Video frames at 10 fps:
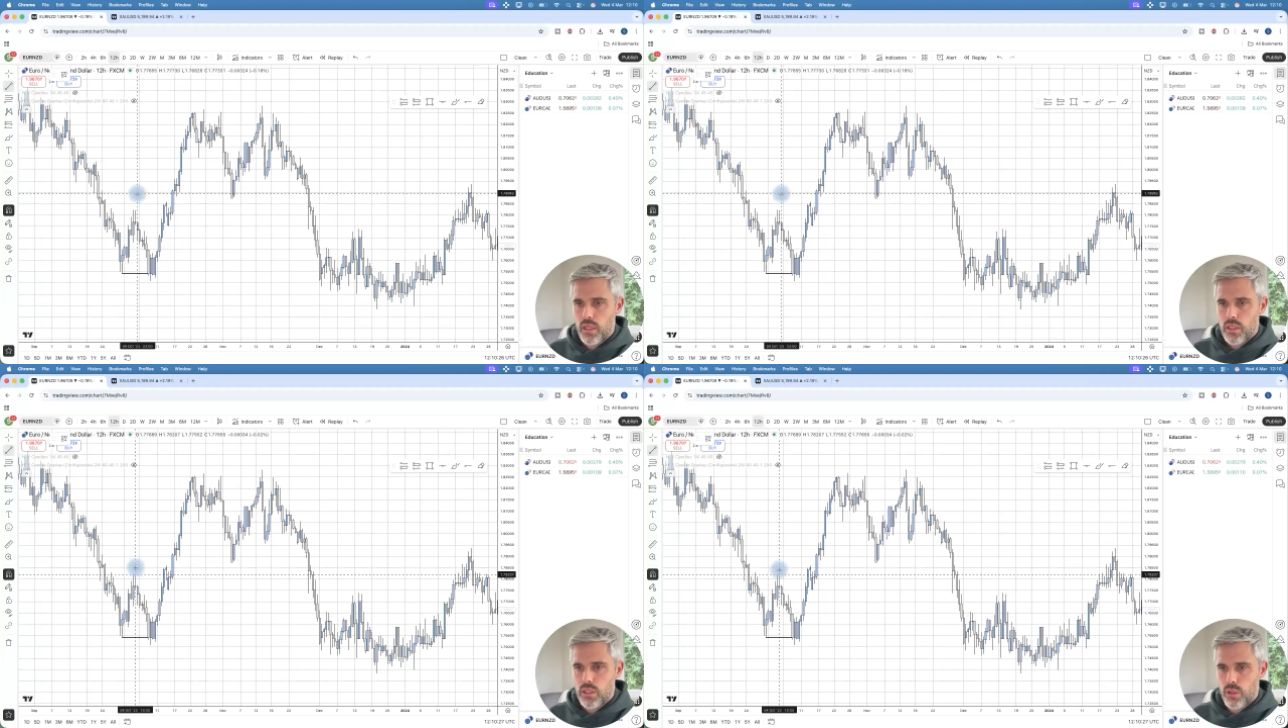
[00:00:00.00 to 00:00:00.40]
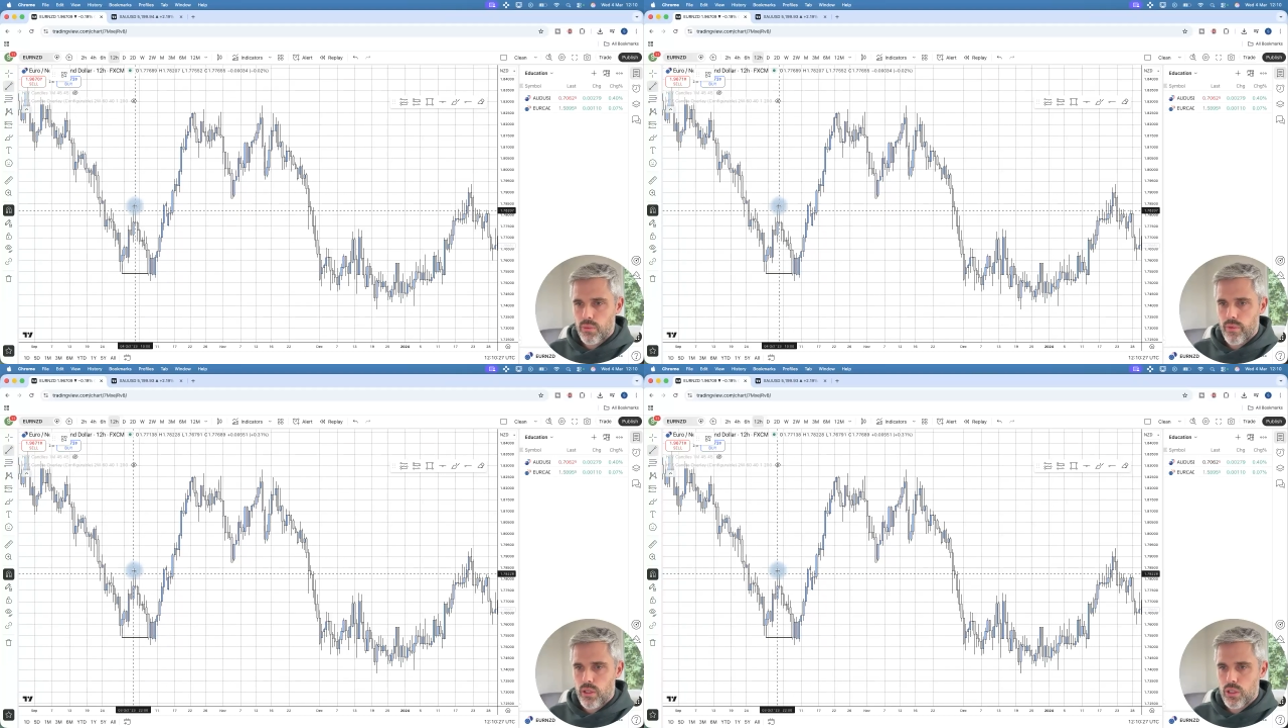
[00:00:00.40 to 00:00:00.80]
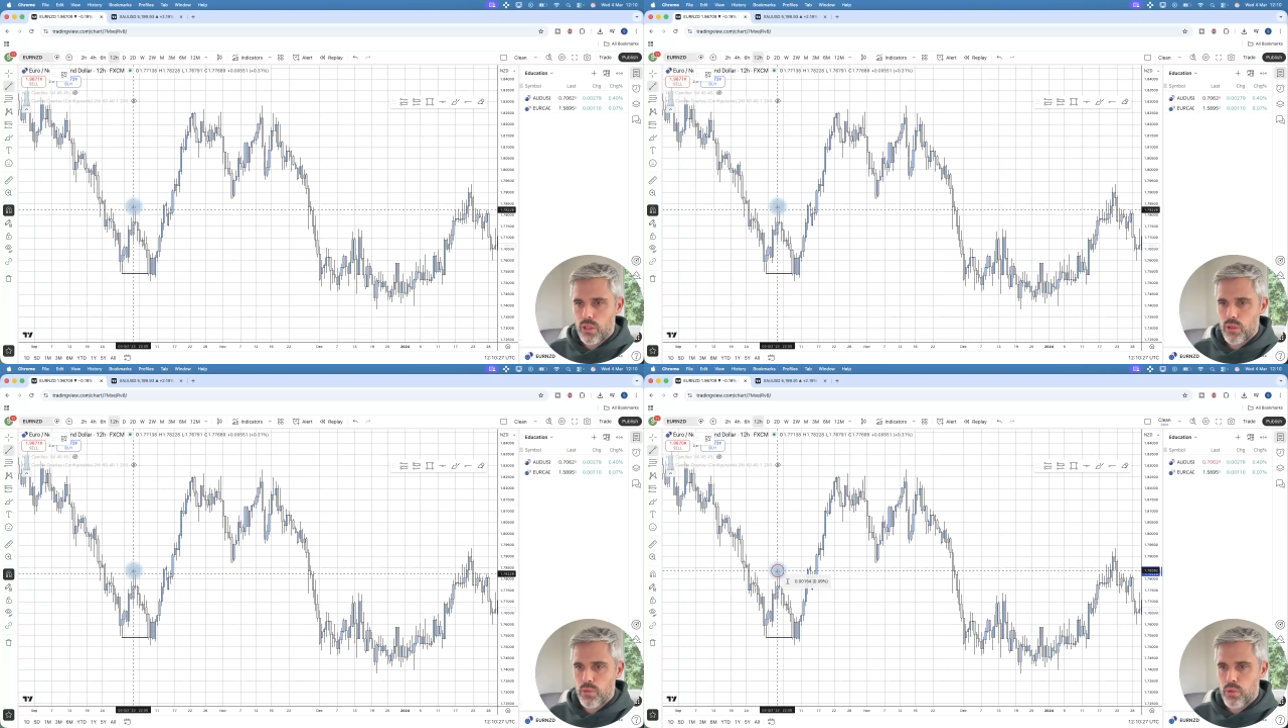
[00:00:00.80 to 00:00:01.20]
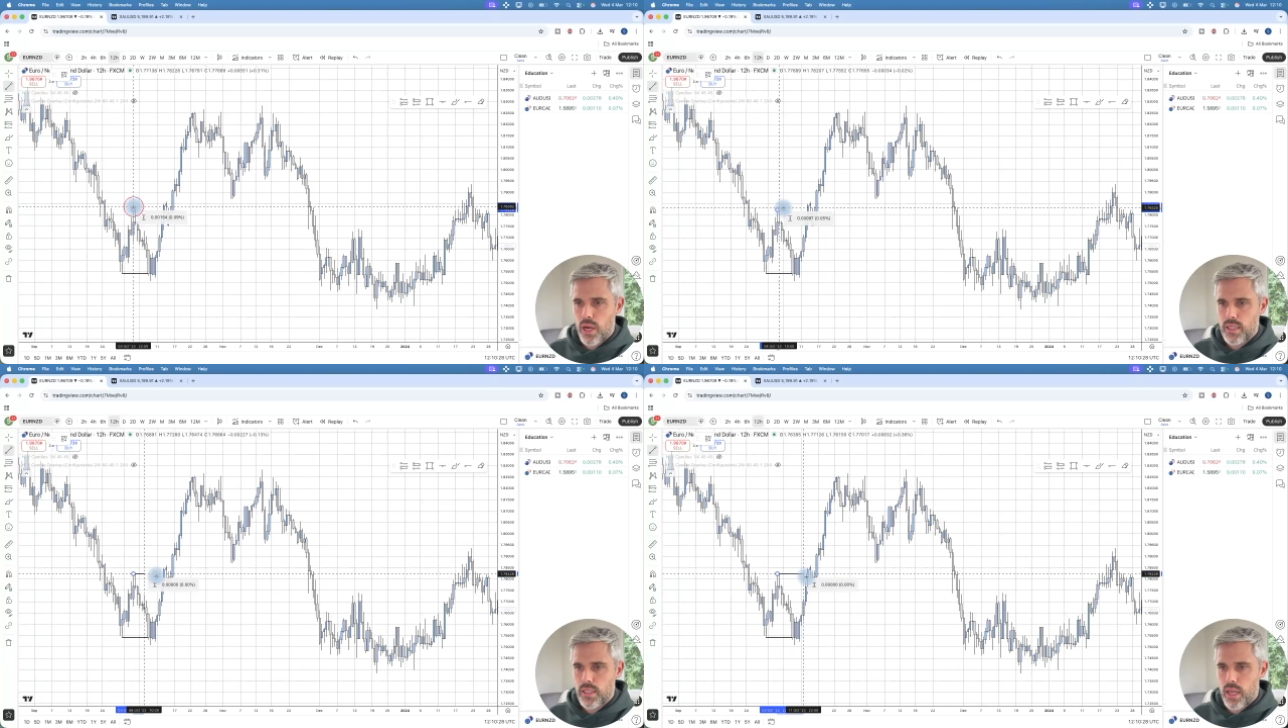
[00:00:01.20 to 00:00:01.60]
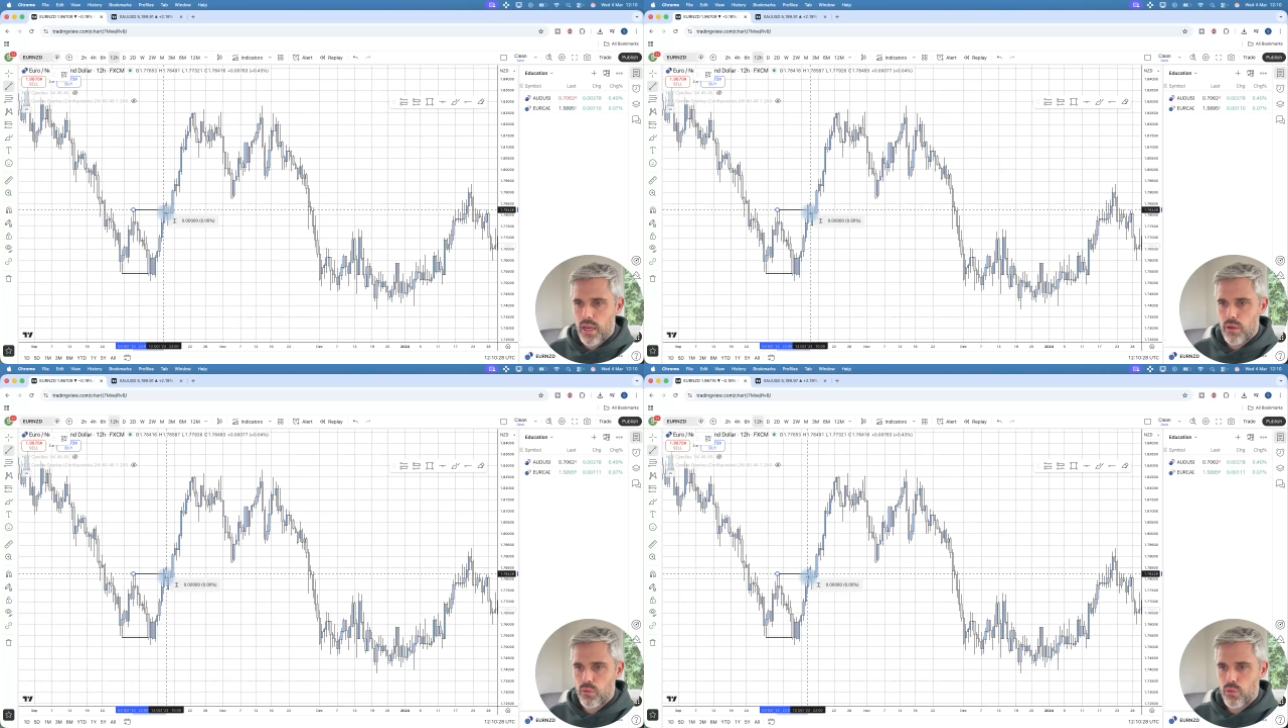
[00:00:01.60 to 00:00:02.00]
So as soon as price
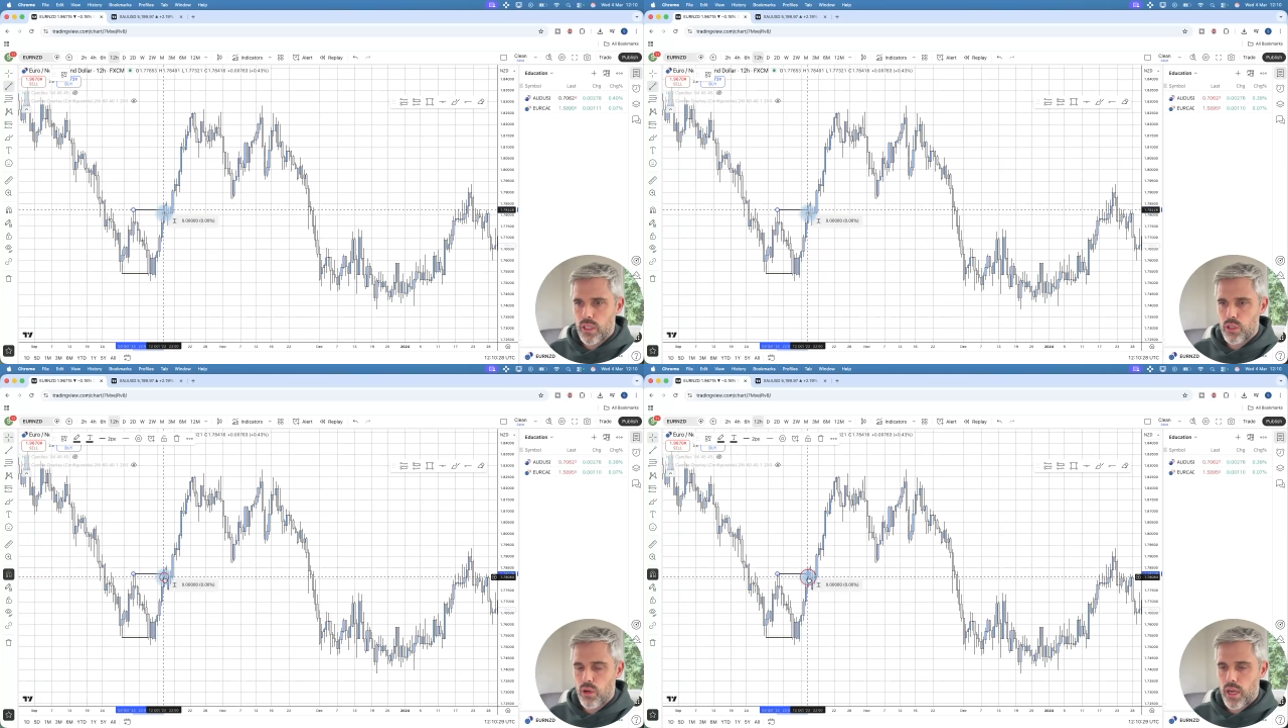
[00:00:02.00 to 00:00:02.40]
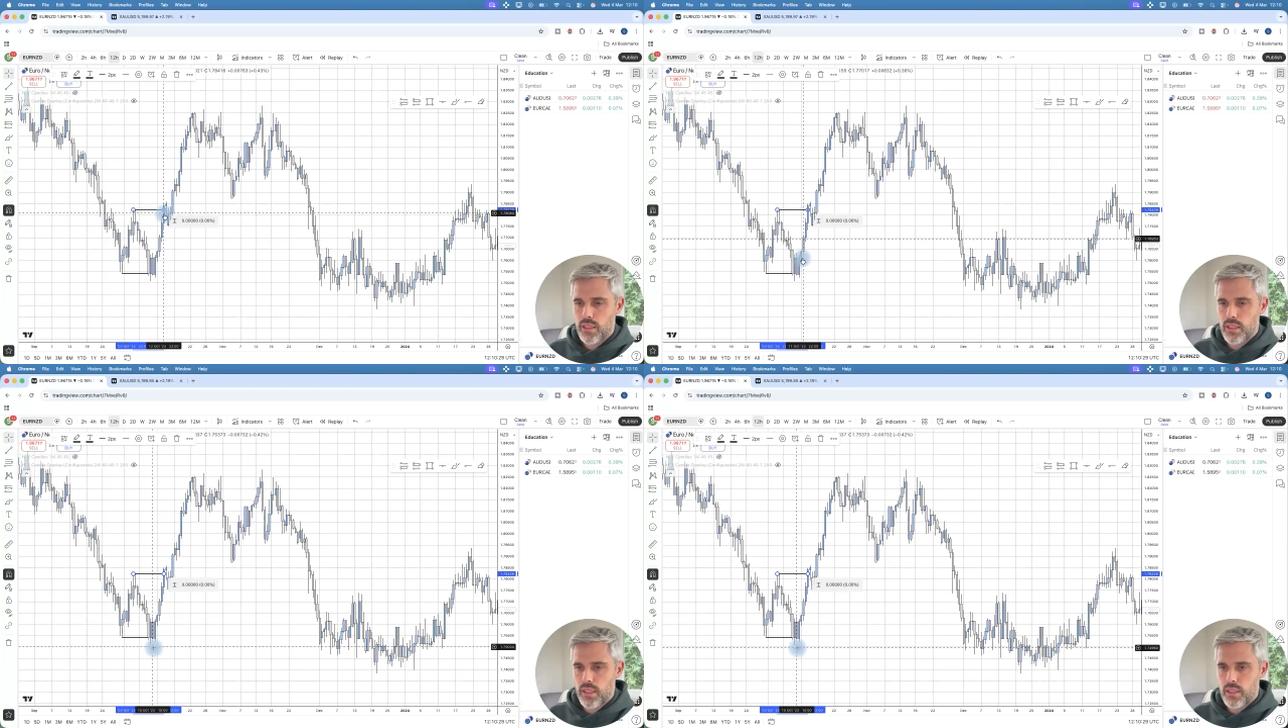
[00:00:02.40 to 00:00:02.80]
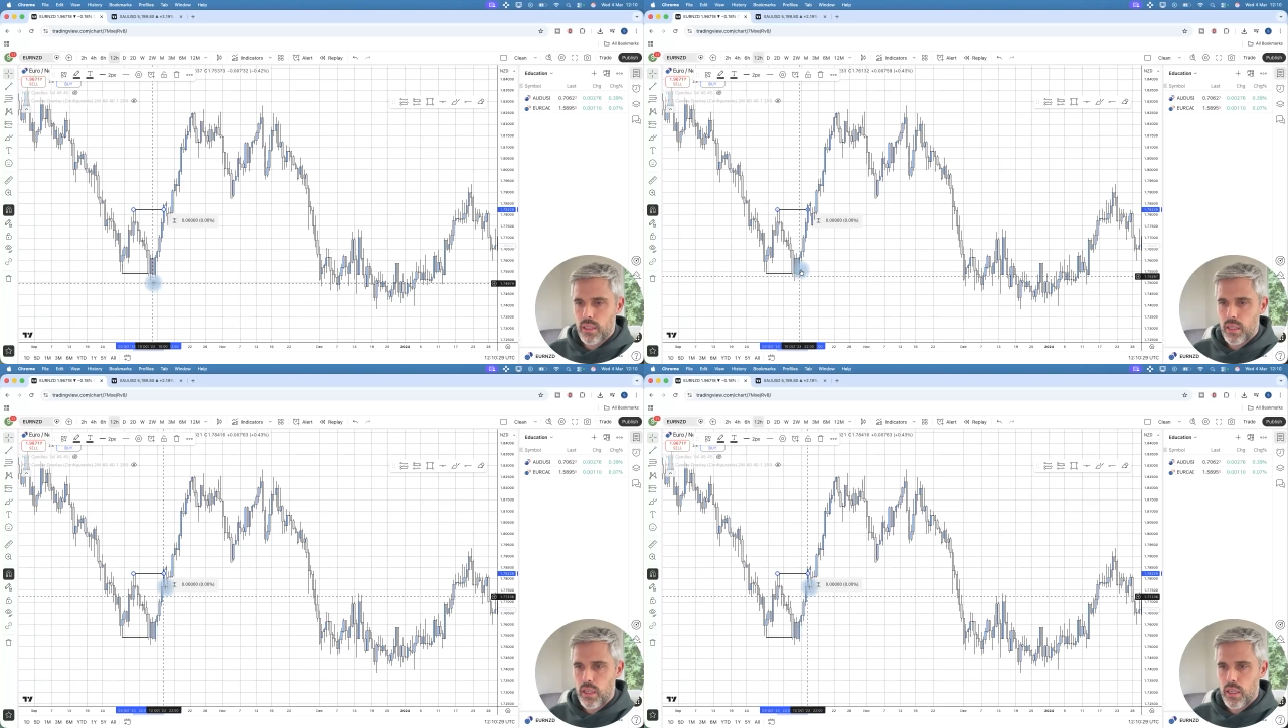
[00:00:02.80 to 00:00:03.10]
then retraces,